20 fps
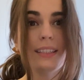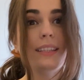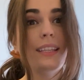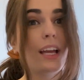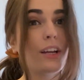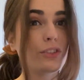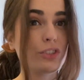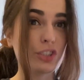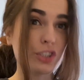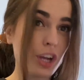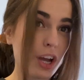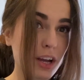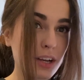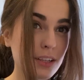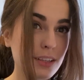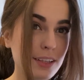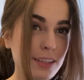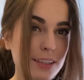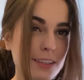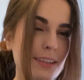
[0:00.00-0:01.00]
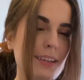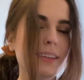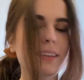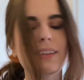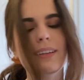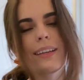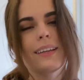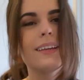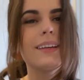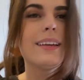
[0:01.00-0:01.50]
now chocolate
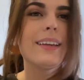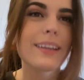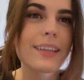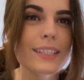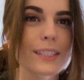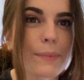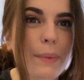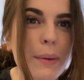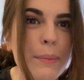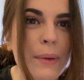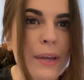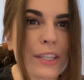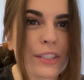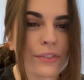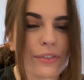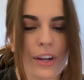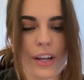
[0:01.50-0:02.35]
is my best